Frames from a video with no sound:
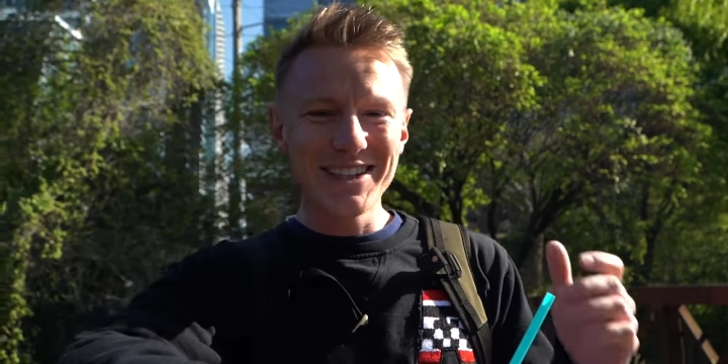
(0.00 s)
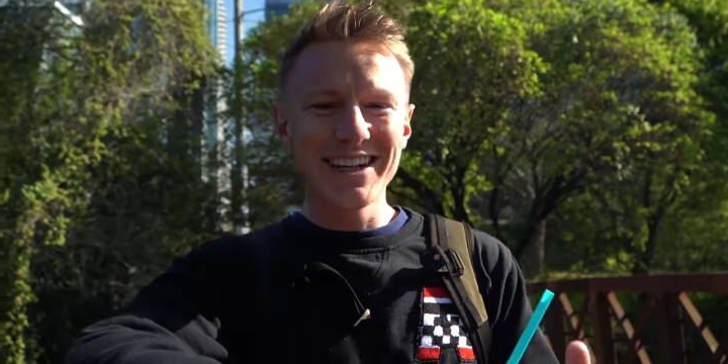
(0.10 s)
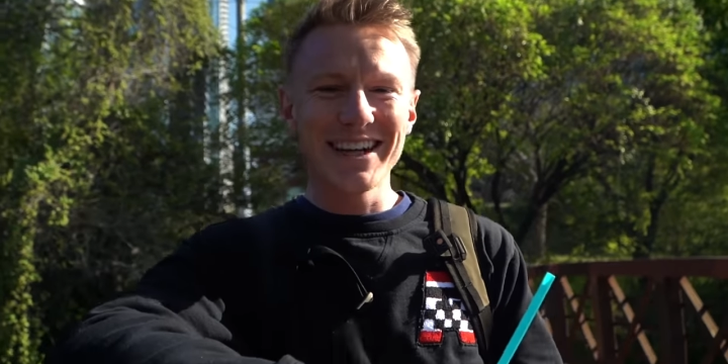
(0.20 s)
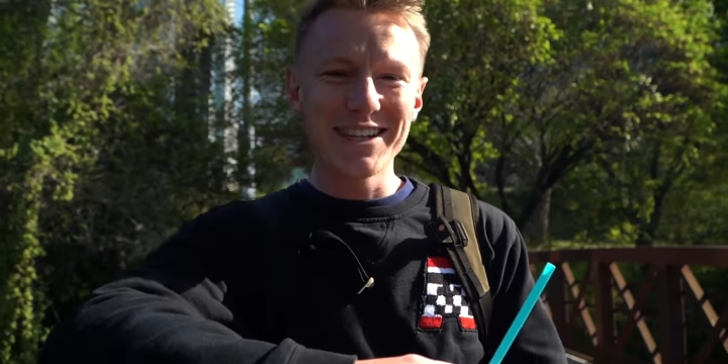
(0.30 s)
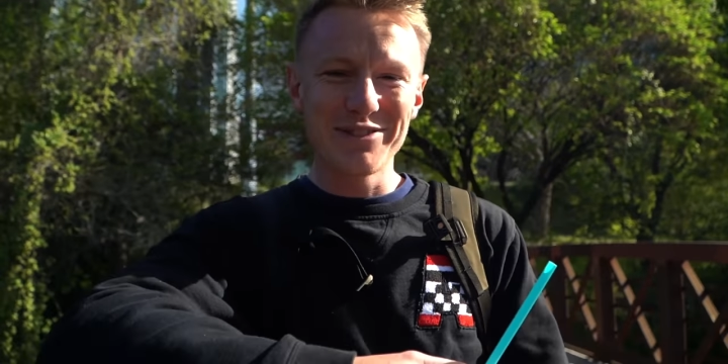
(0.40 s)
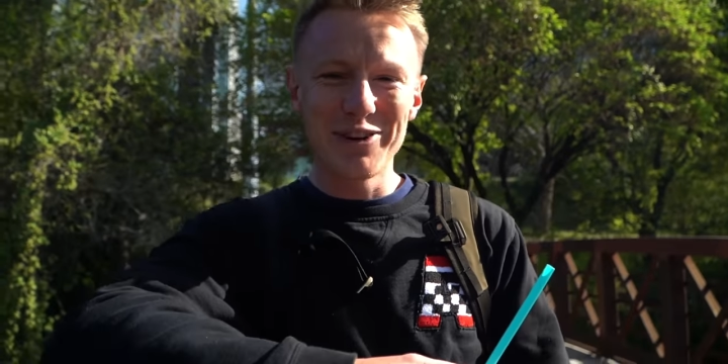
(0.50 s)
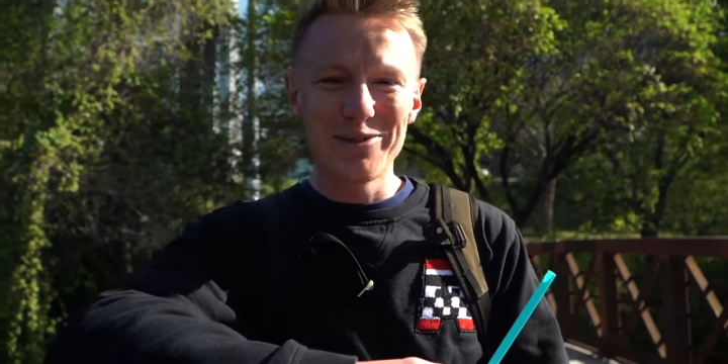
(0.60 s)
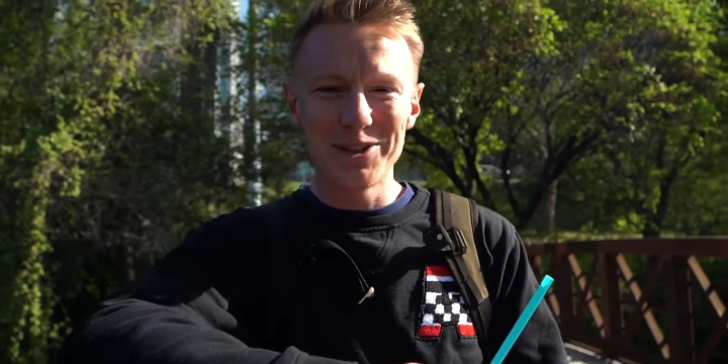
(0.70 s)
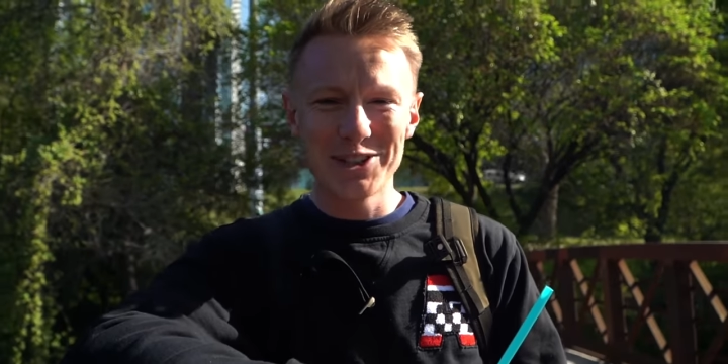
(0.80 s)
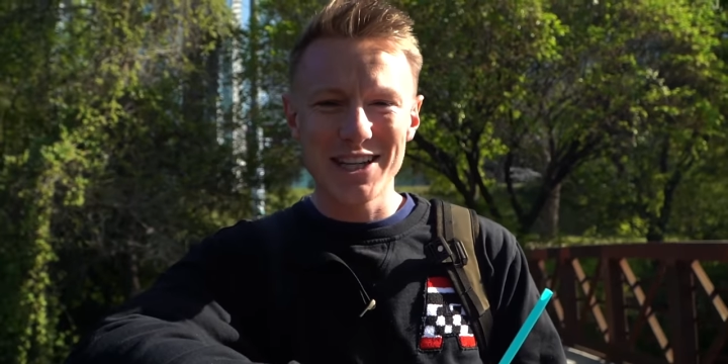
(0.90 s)
I didn't get to
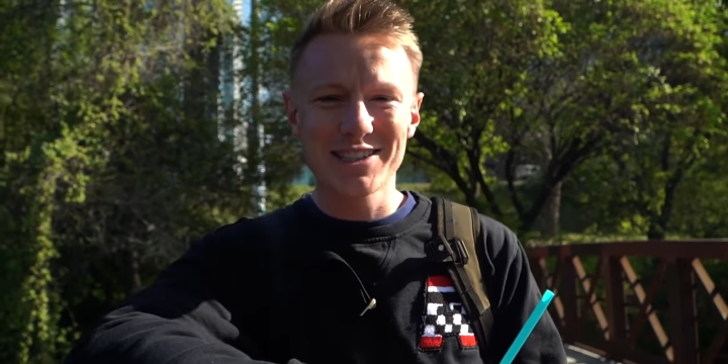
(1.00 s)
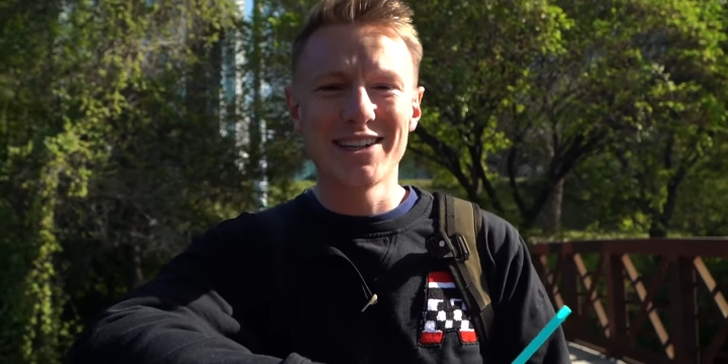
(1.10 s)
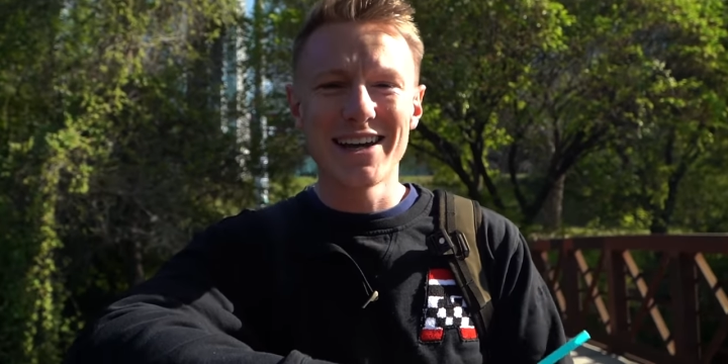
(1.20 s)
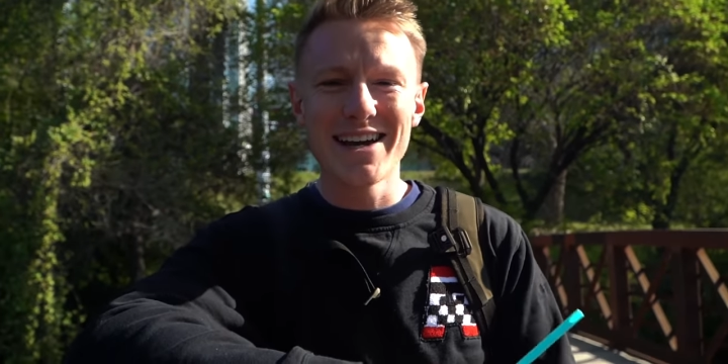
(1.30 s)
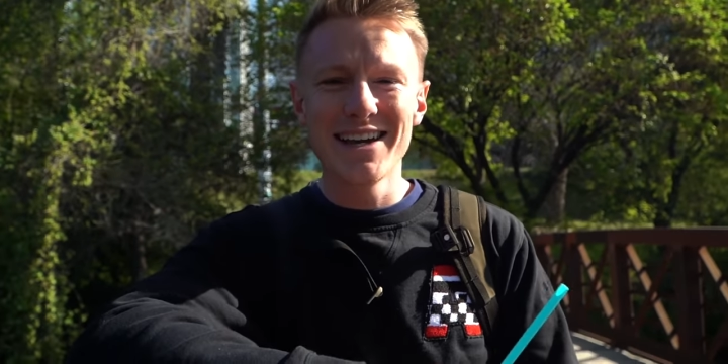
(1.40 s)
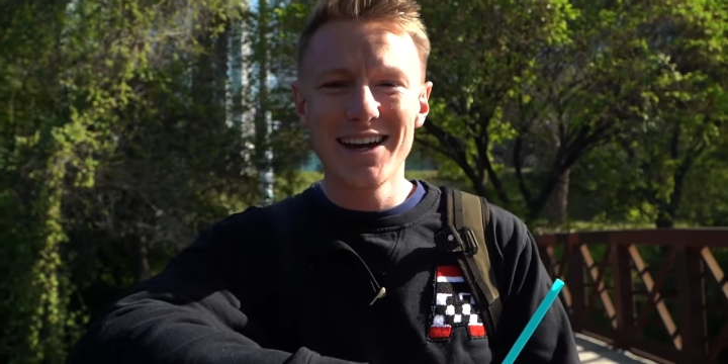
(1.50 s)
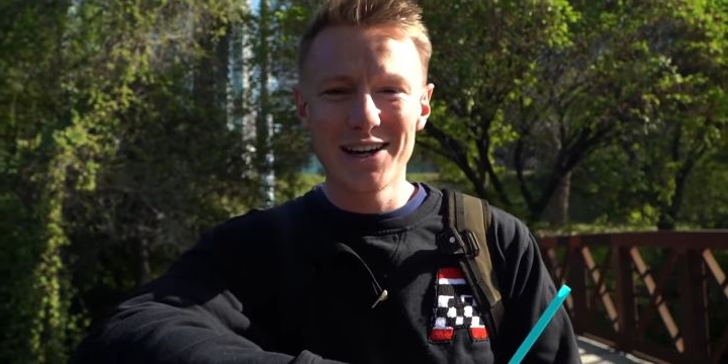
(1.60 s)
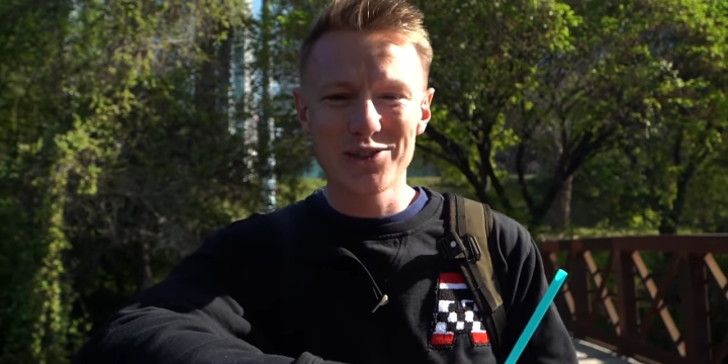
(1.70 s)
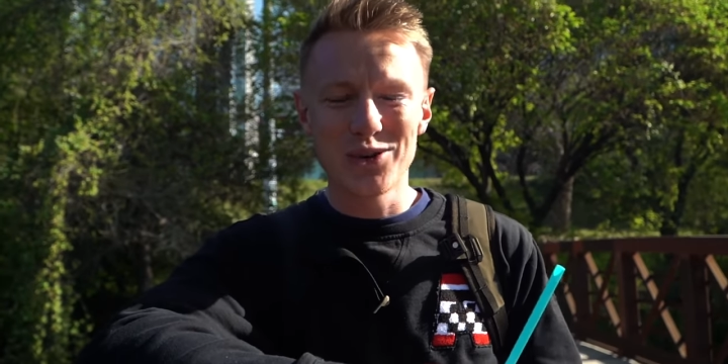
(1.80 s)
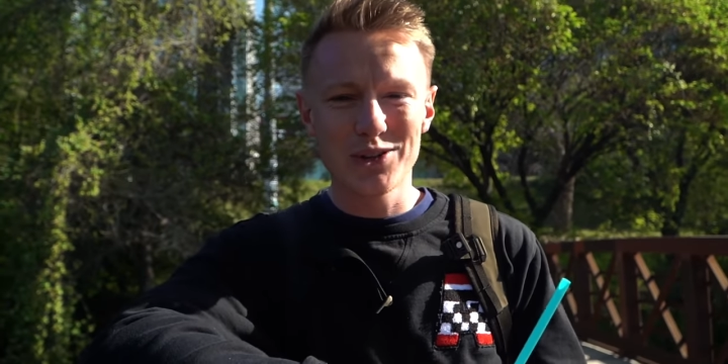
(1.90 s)
film much yesterday,
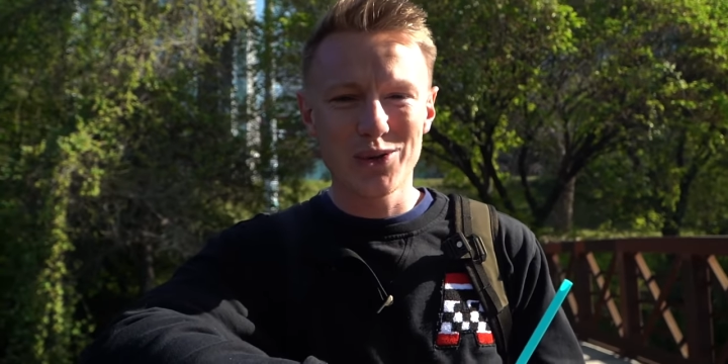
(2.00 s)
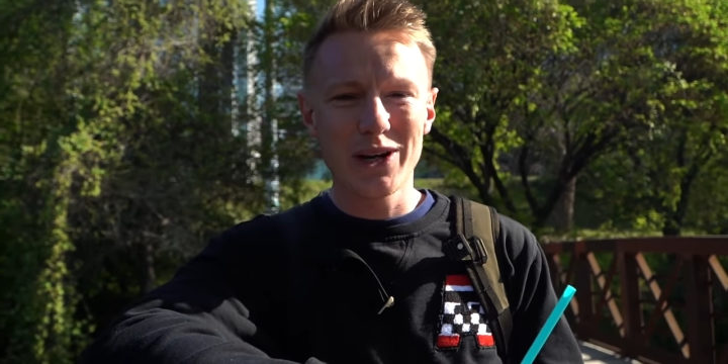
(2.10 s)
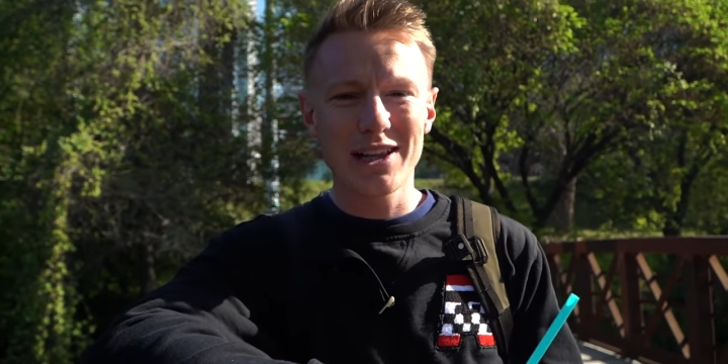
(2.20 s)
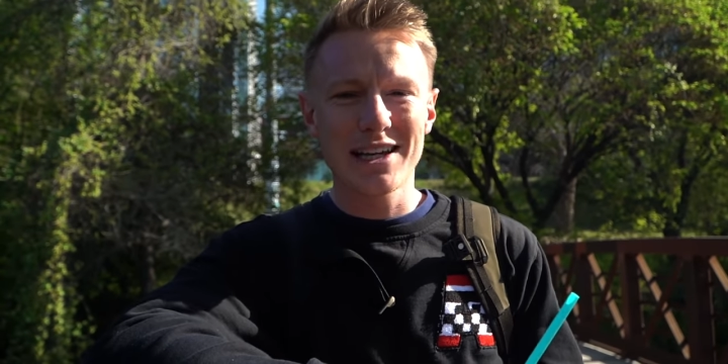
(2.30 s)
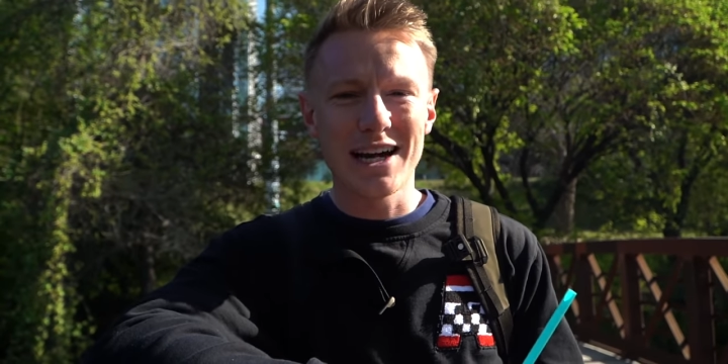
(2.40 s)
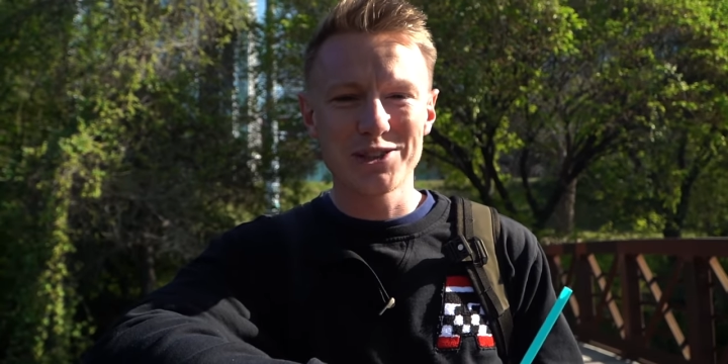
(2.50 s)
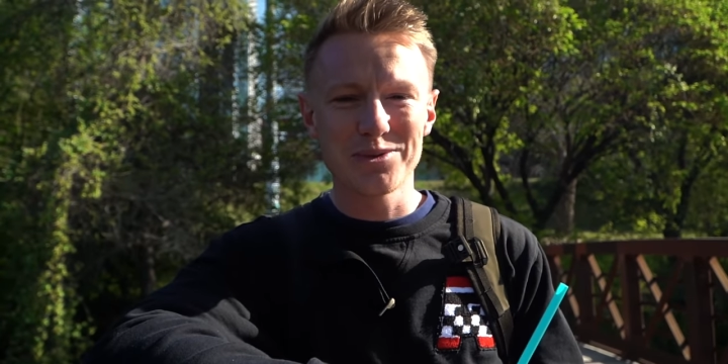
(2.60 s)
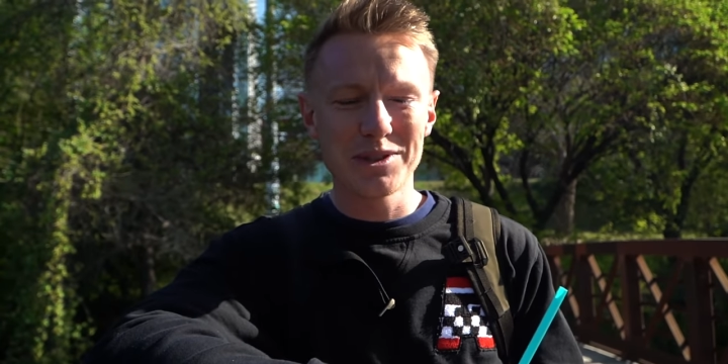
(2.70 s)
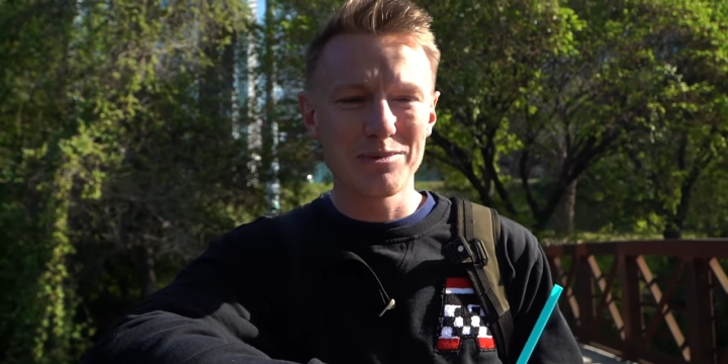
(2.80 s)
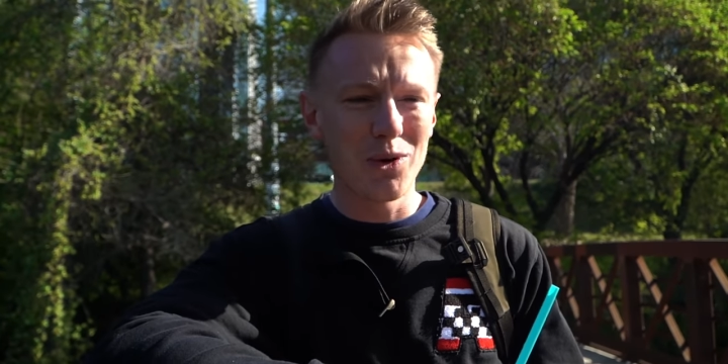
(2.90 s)
I thought I'd quickly catch
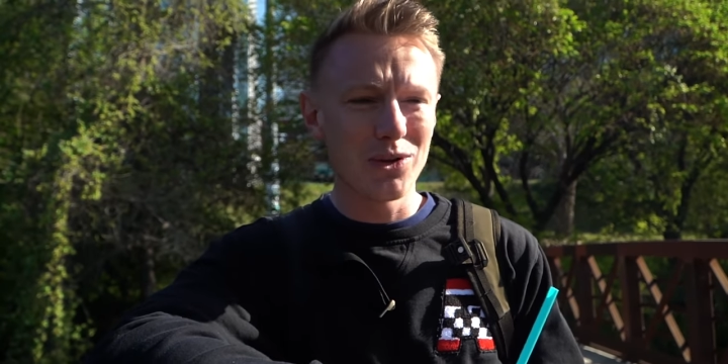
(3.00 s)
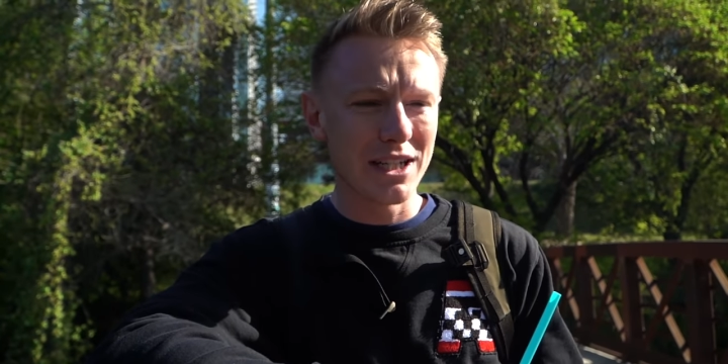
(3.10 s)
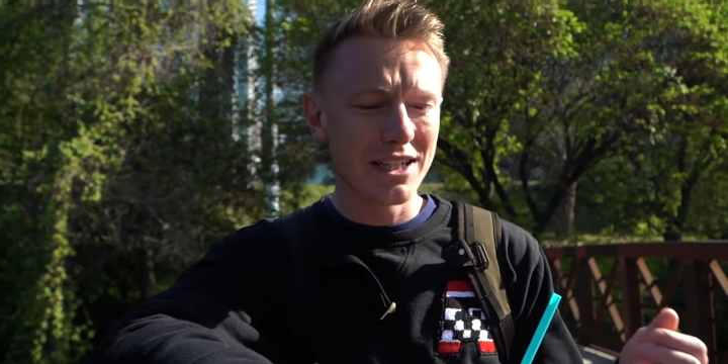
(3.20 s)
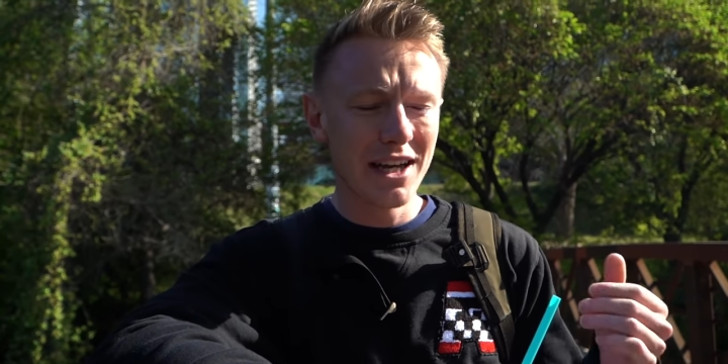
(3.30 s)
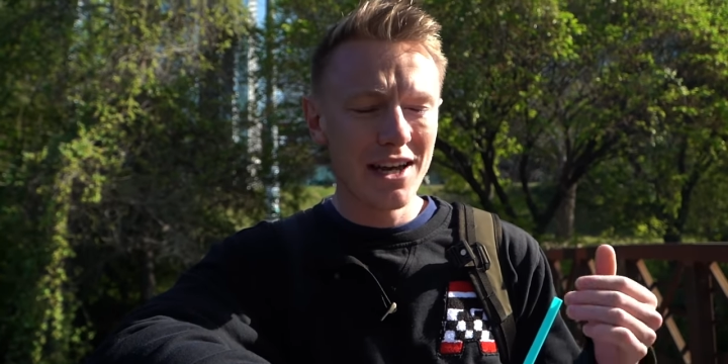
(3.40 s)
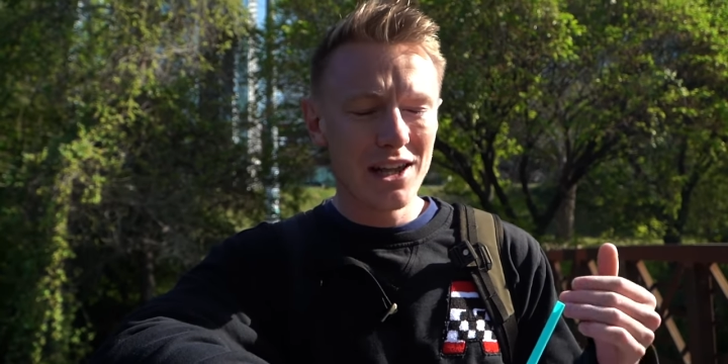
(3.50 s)
up this morning.